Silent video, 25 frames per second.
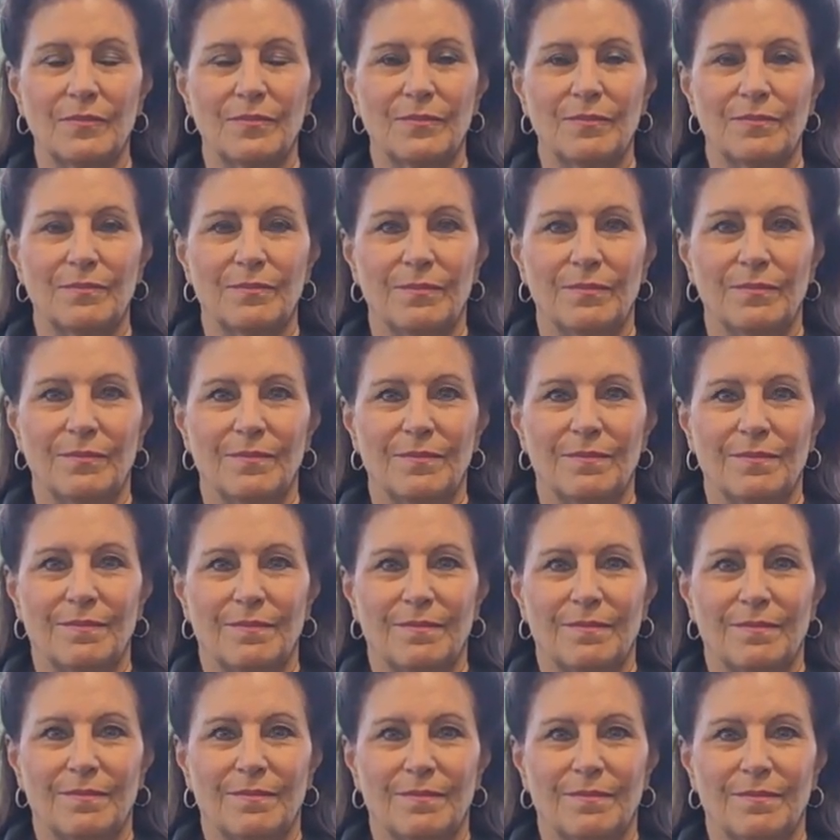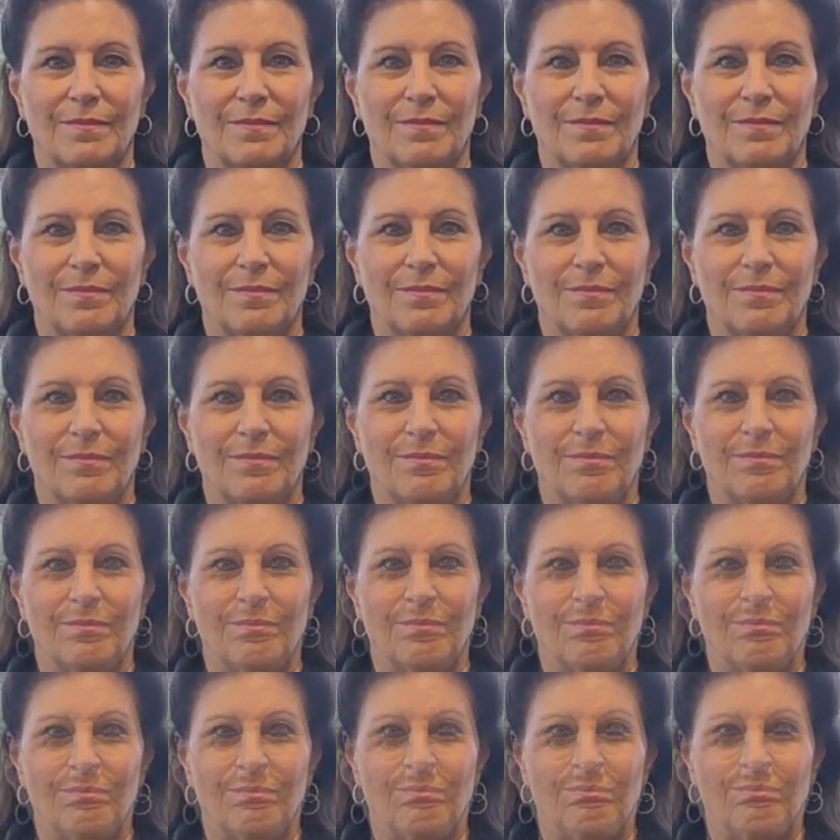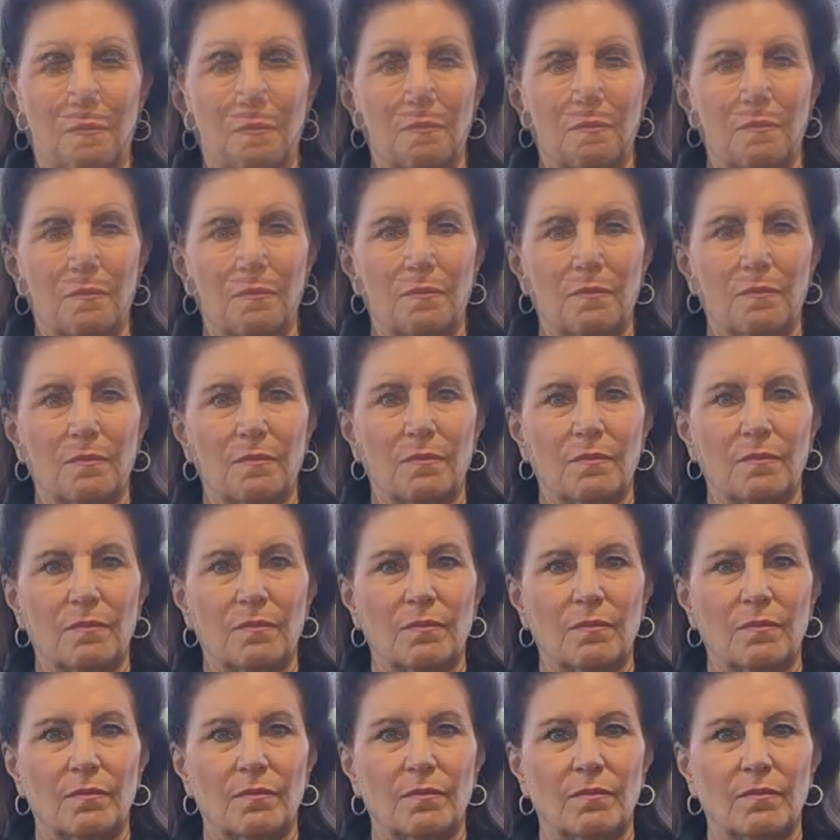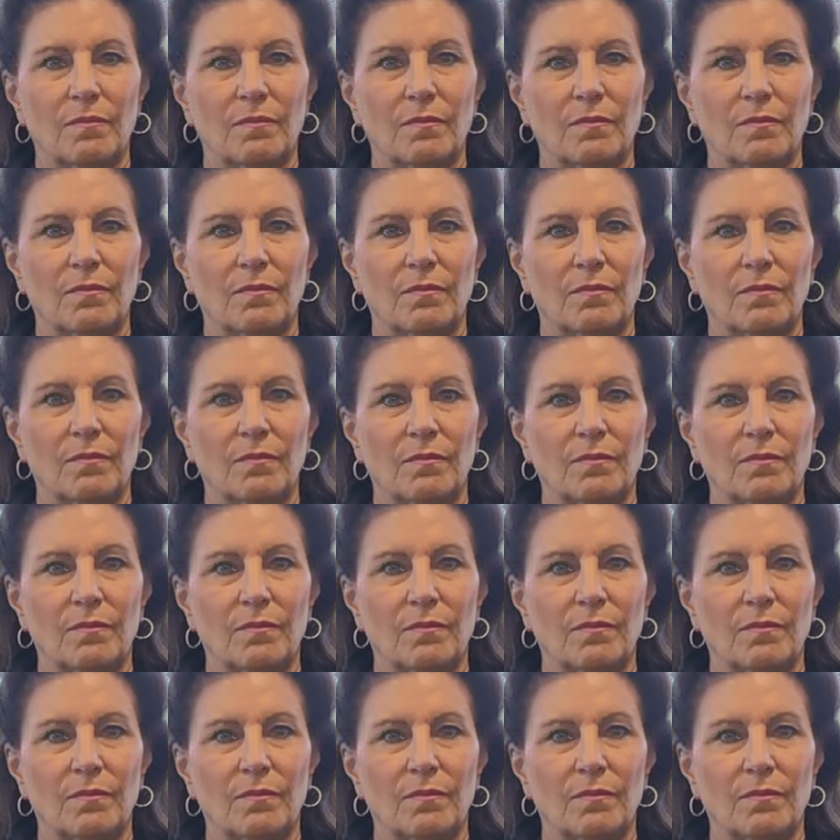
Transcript: (silence)